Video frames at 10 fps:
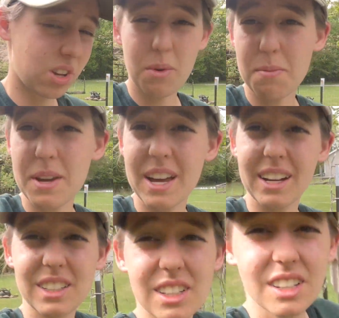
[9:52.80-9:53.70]
that we
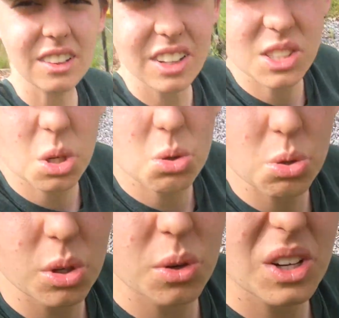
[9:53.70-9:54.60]
picked. Let's go
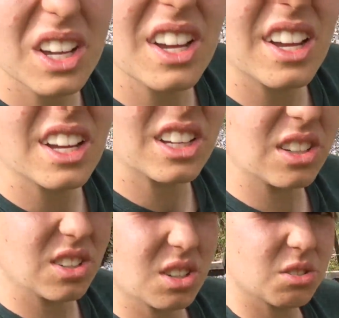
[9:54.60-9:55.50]
through
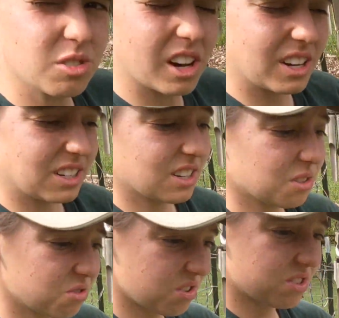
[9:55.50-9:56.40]
and find
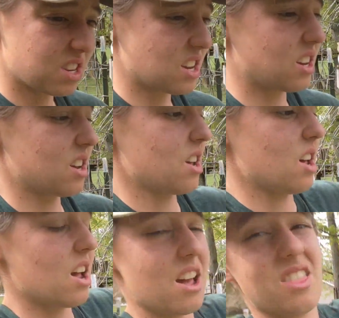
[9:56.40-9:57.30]
15
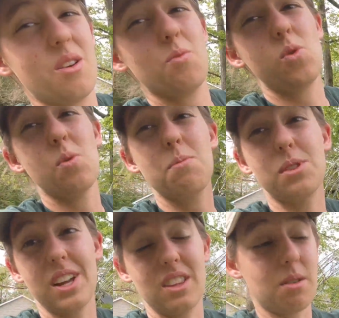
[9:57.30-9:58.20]
and then we'll
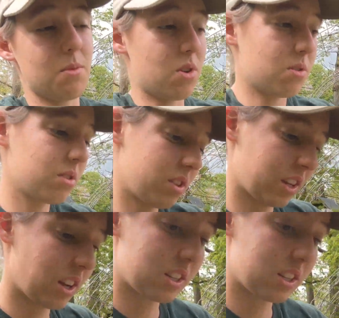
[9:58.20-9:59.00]
plant them all. Like I